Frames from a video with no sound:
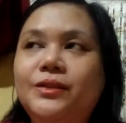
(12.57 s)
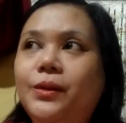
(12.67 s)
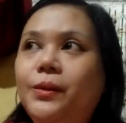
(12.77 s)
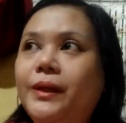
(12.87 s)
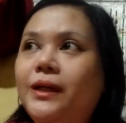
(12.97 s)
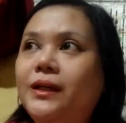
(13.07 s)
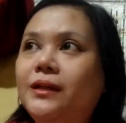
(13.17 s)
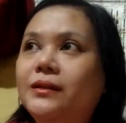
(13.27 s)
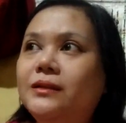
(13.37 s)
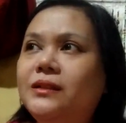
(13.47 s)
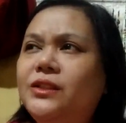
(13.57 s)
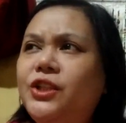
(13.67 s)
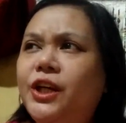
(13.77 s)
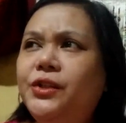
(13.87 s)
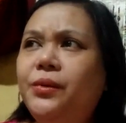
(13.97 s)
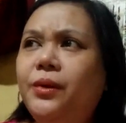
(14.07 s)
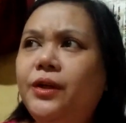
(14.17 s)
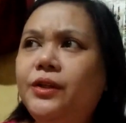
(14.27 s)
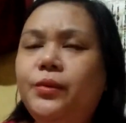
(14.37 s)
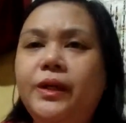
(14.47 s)
So it's
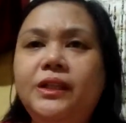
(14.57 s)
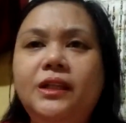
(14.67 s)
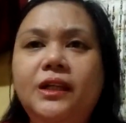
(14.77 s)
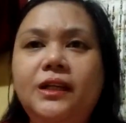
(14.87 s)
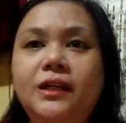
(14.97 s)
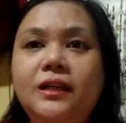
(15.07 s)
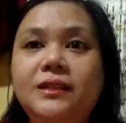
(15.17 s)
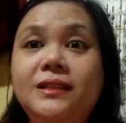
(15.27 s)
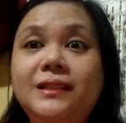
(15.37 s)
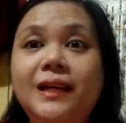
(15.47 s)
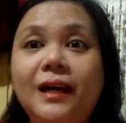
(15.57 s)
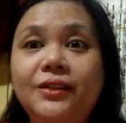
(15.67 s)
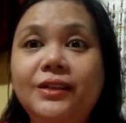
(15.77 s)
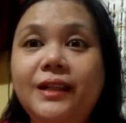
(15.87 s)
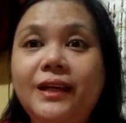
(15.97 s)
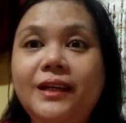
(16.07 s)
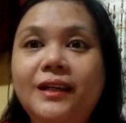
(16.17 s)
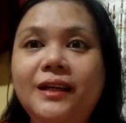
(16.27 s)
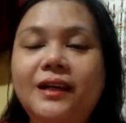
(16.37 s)
January 23, it's a Saturday.